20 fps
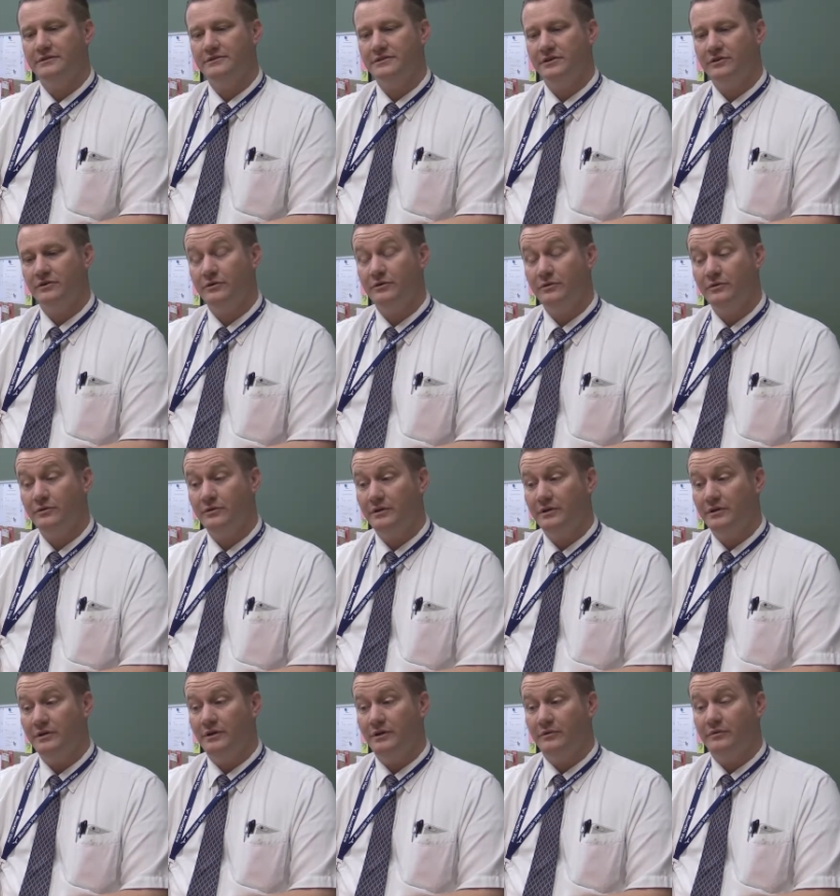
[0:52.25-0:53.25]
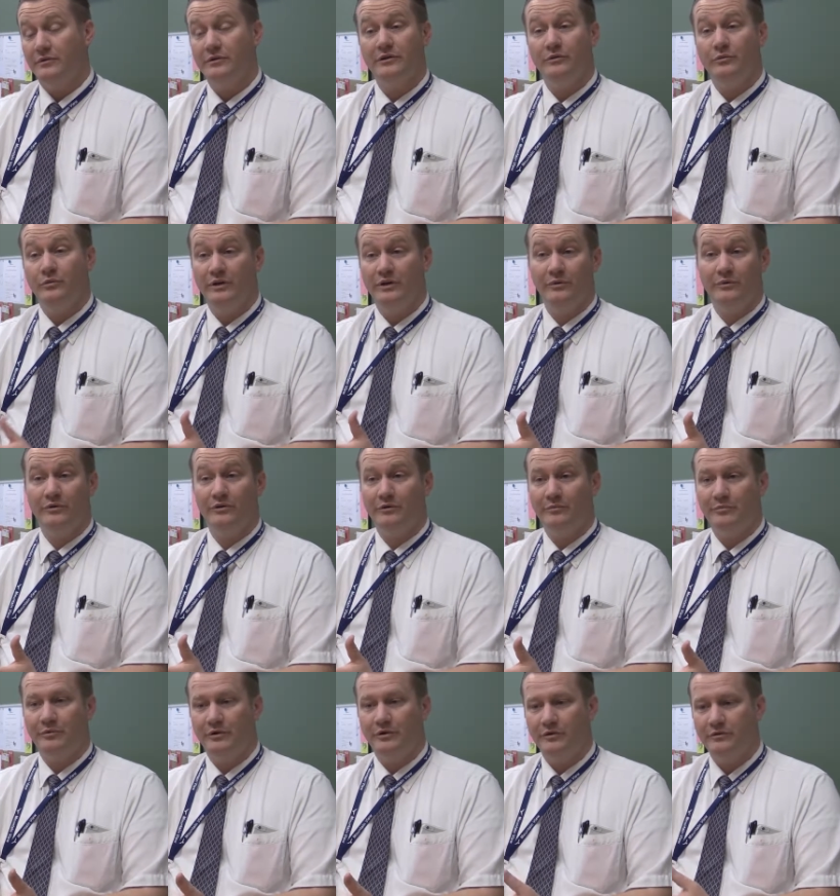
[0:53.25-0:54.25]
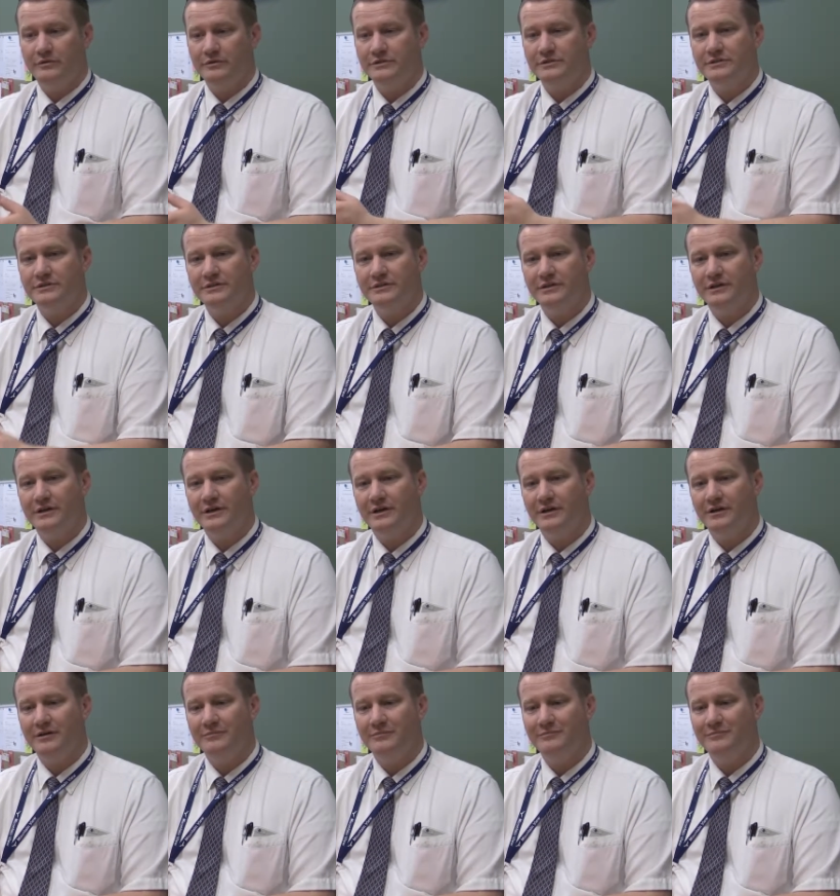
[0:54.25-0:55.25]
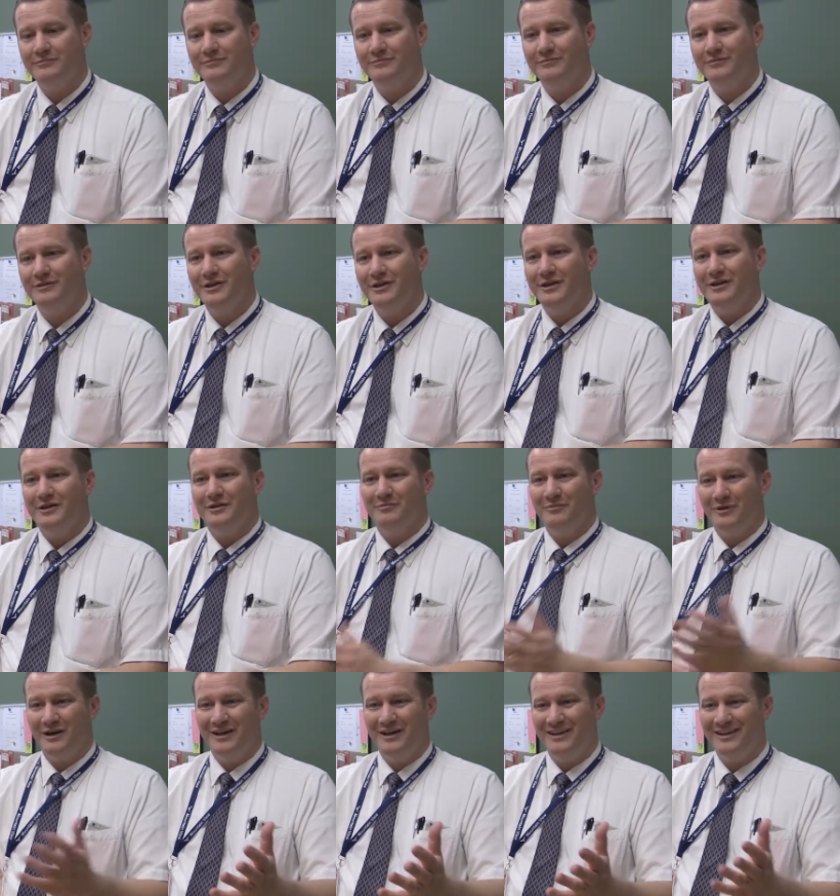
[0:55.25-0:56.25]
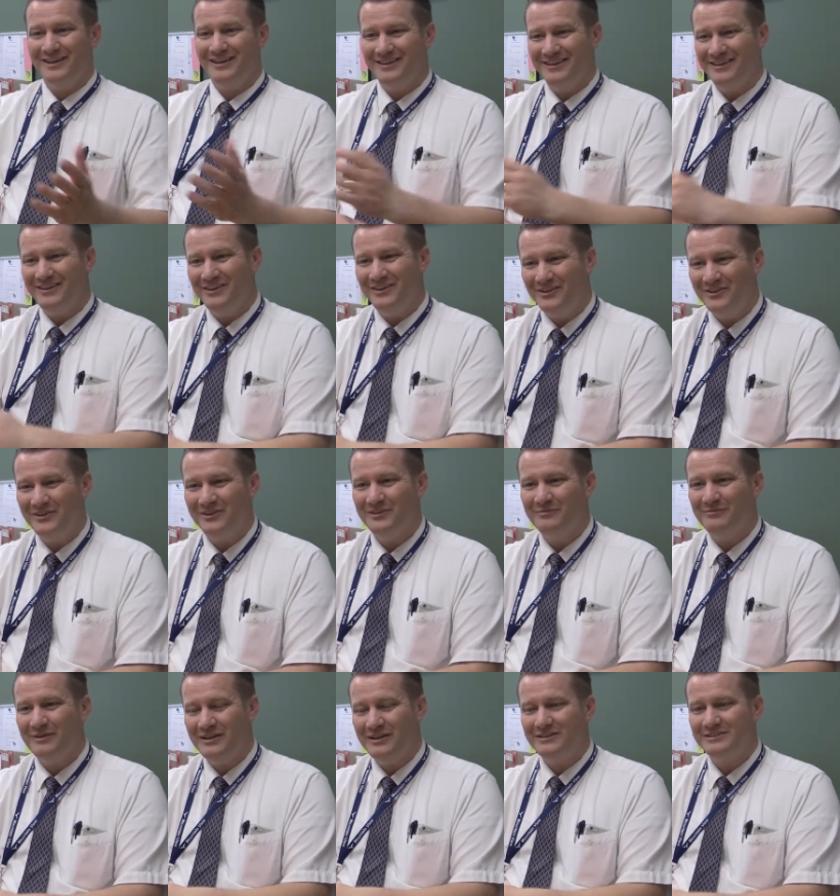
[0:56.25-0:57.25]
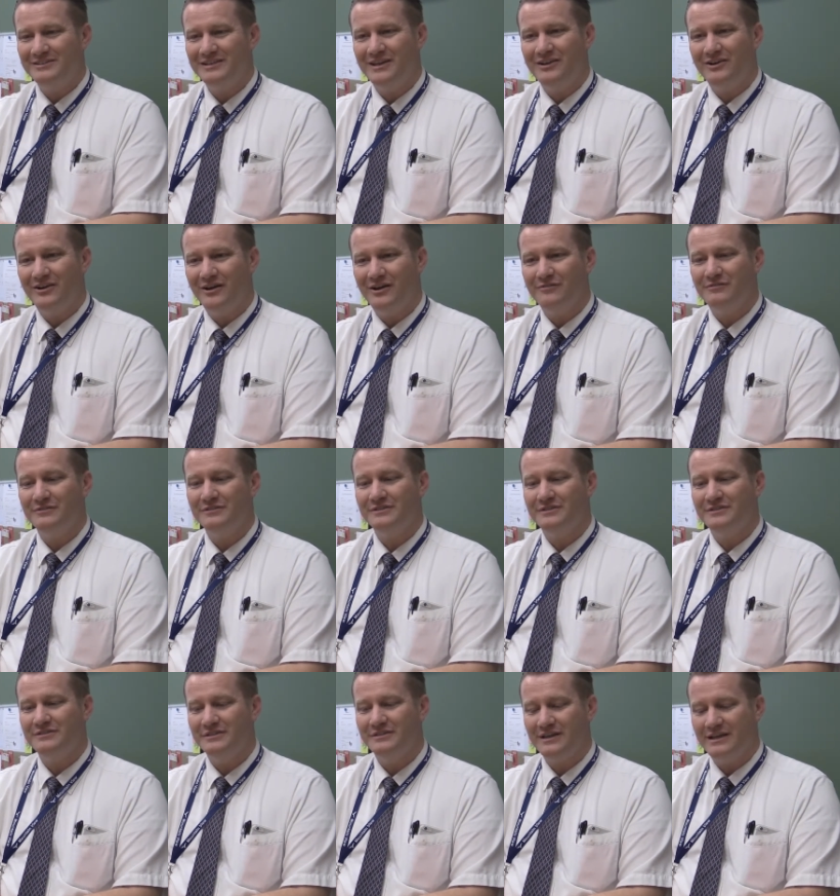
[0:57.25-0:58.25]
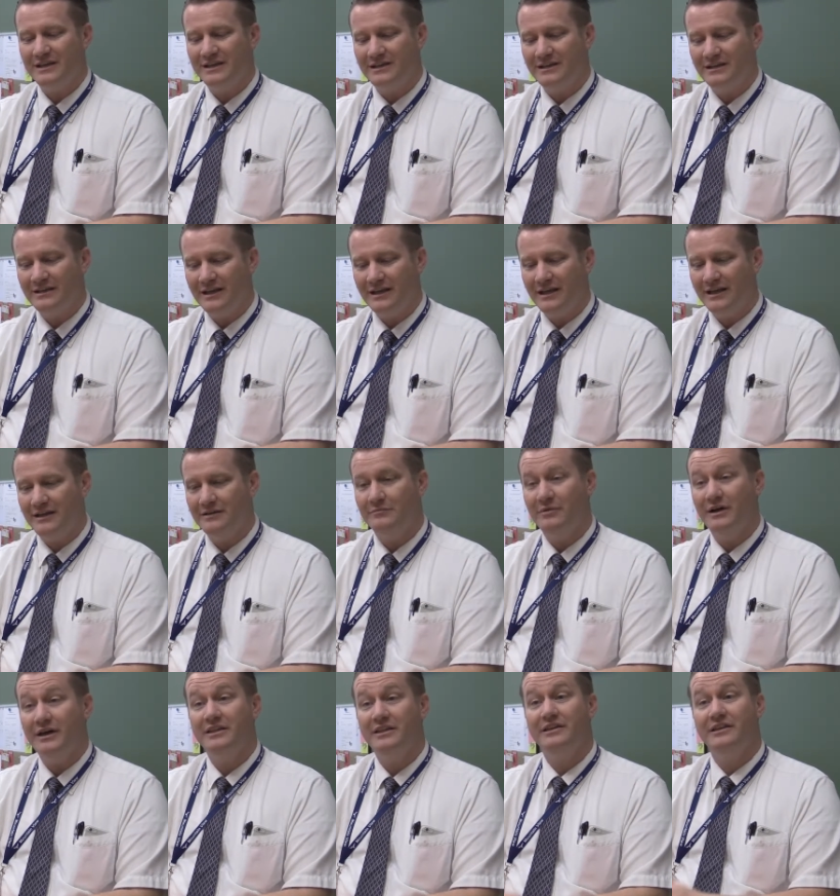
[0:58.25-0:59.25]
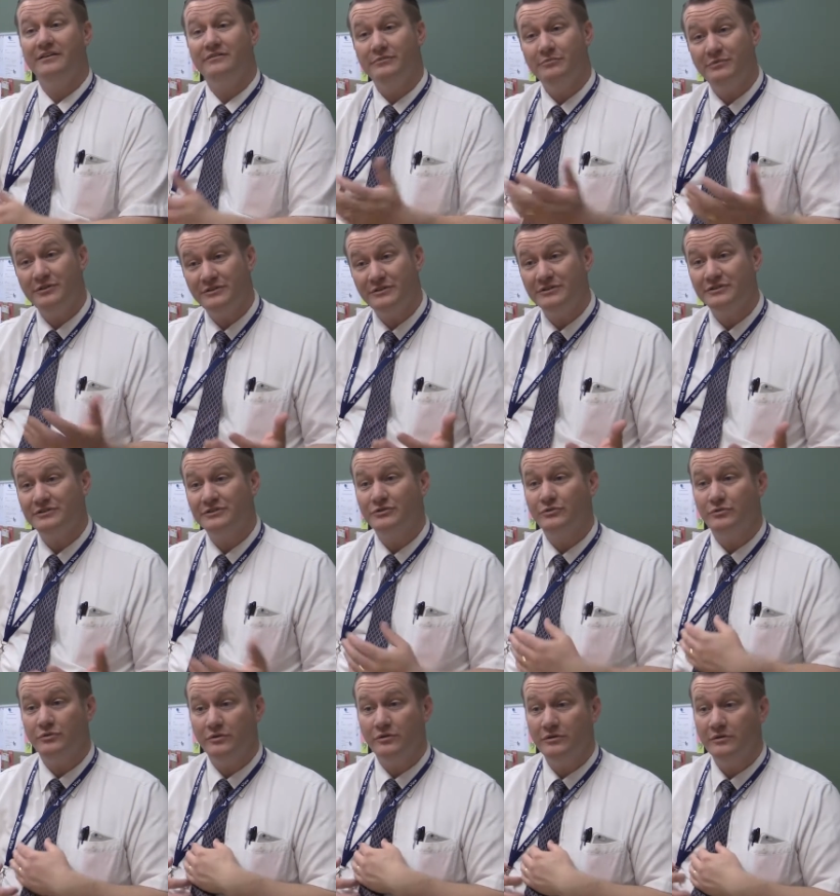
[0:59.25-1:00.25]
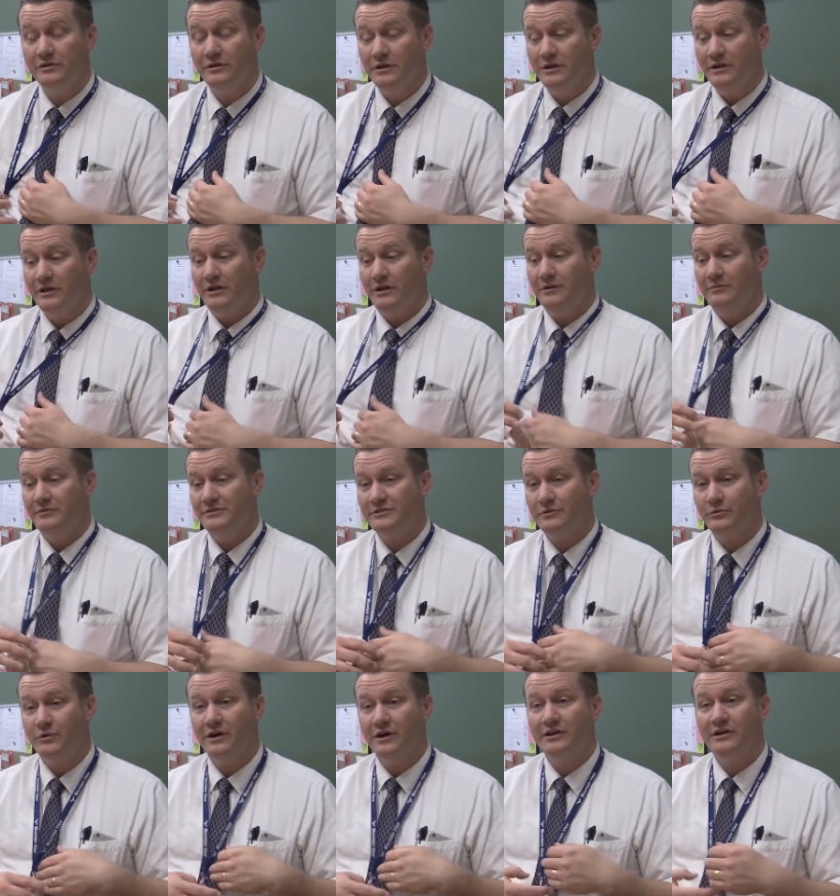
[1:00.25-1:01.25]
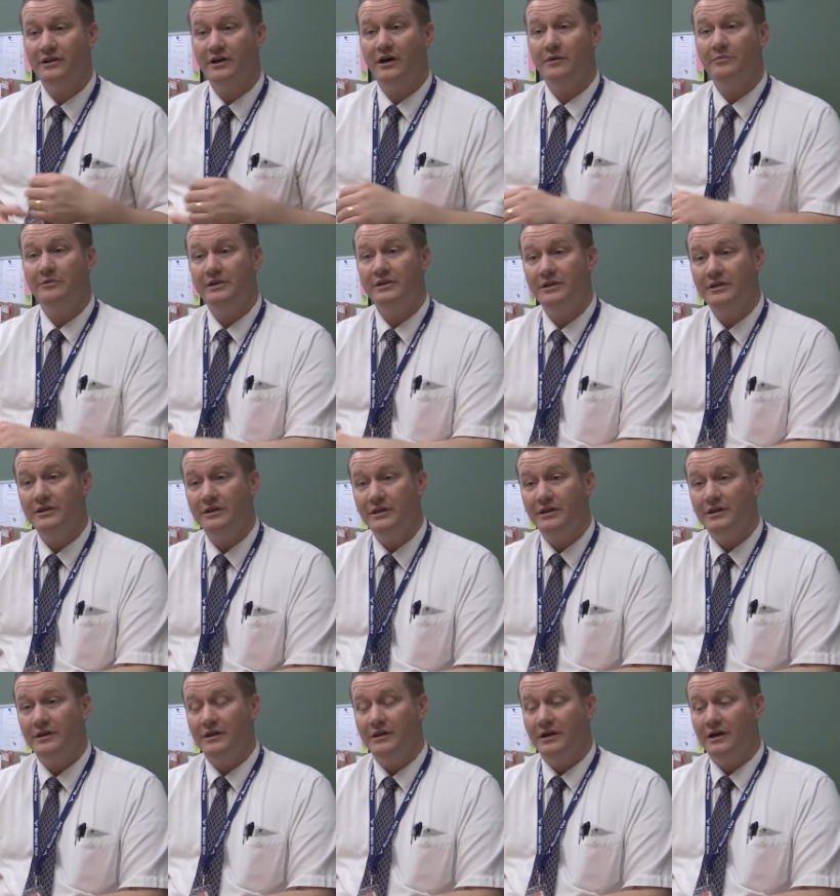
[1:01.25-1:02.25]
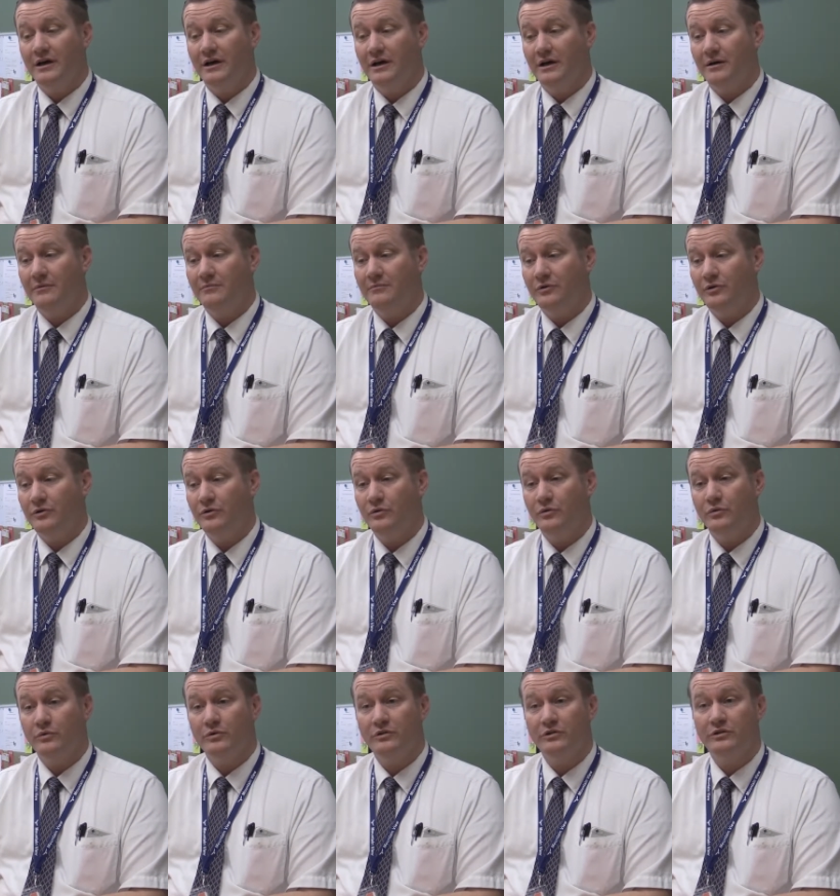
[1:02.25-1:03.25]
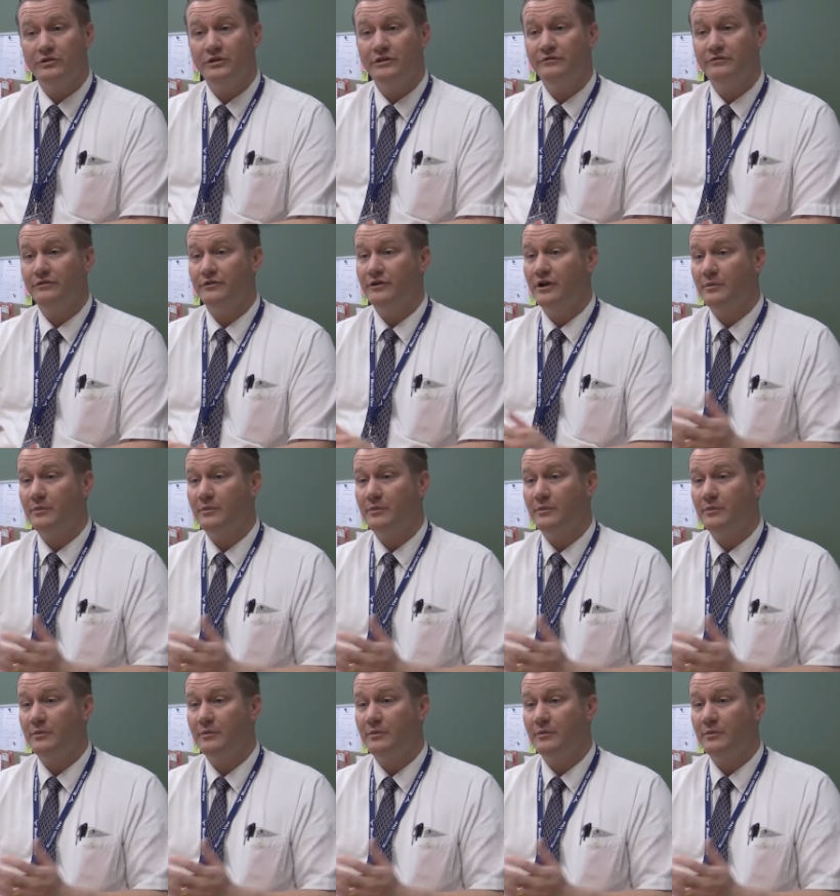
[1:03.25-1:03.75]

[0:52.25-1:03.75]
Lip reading: So really we were approached by you and by the state office and by the Gifted Music School, Mr. Watanabe, who were looking for an